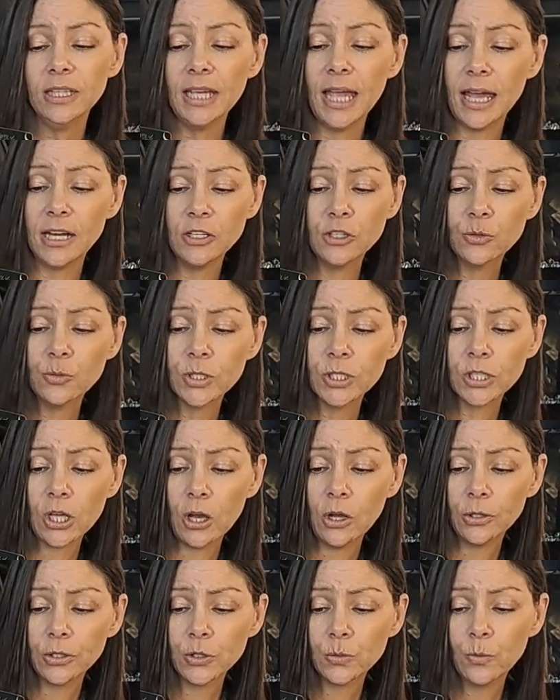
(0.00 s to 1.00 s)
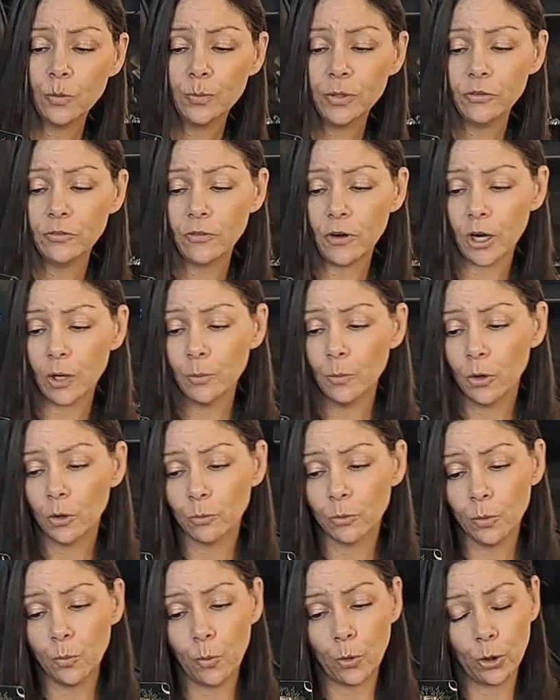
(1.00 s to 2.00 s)
The end result will be far more
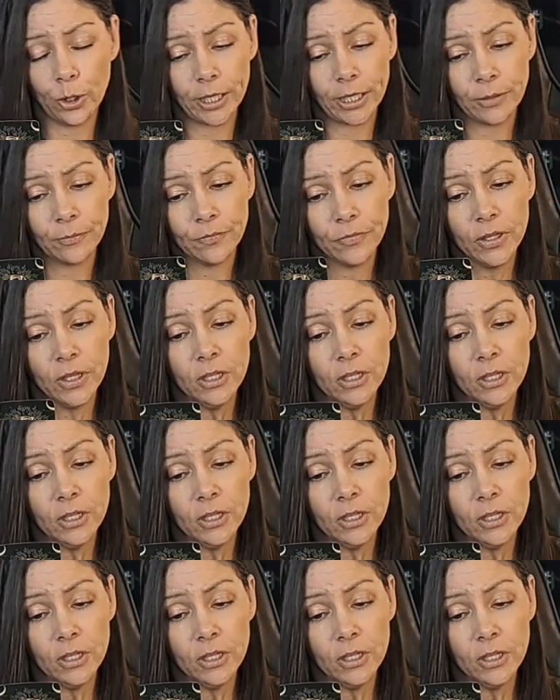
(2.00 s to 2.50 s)
rewarding.